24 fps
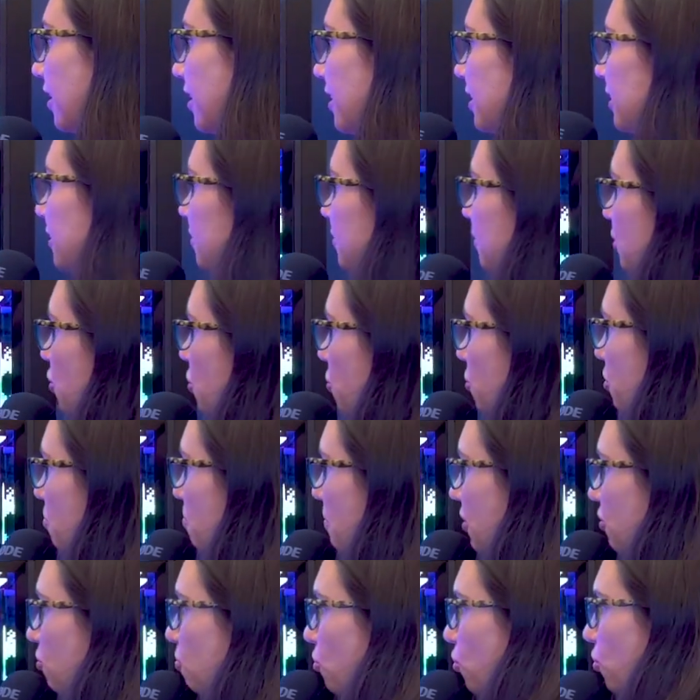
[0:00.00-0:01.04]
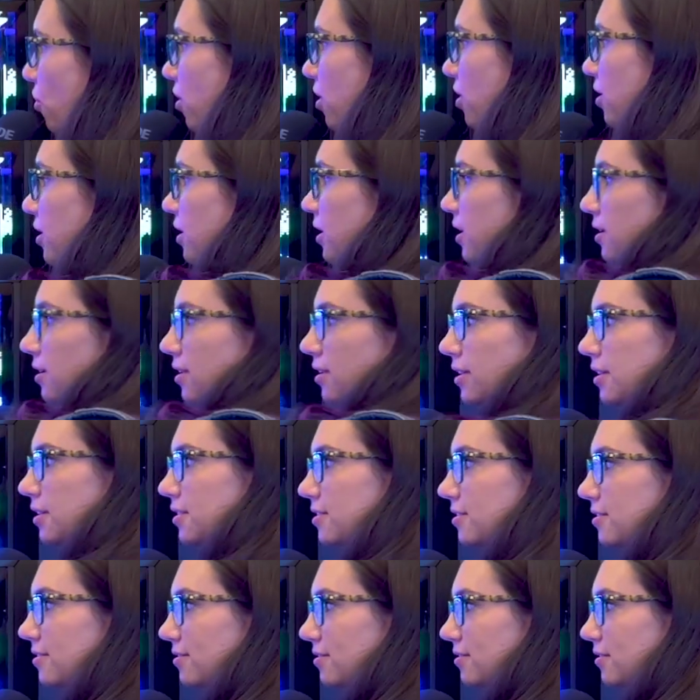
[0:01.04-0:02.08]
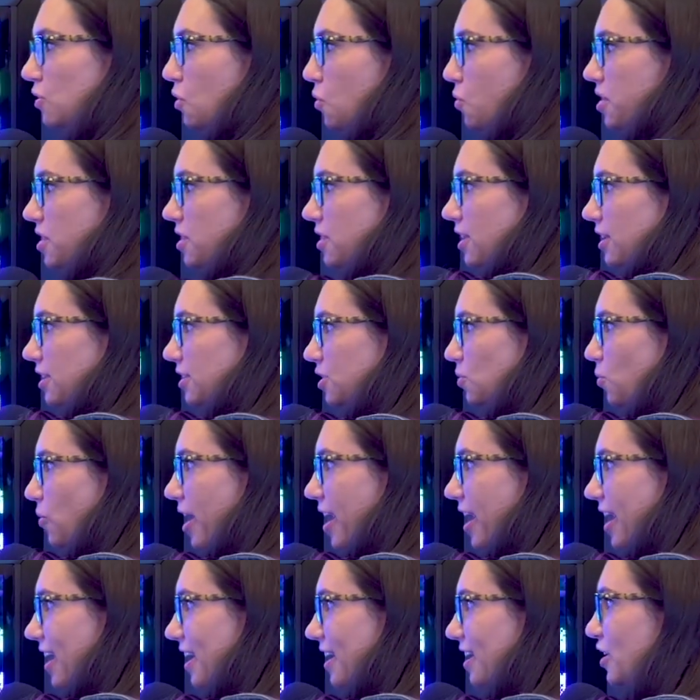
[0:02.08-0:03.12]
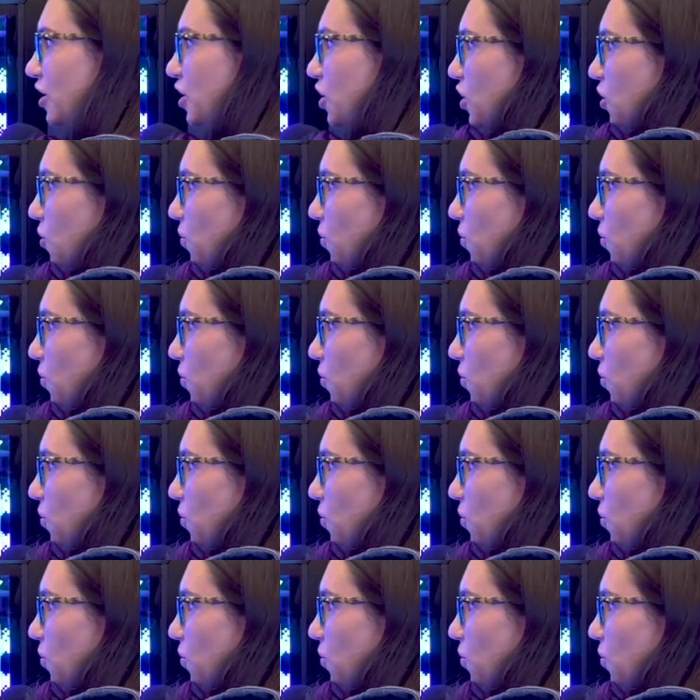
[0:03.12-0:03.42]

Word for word: uh, you know, the motherboard is going this way.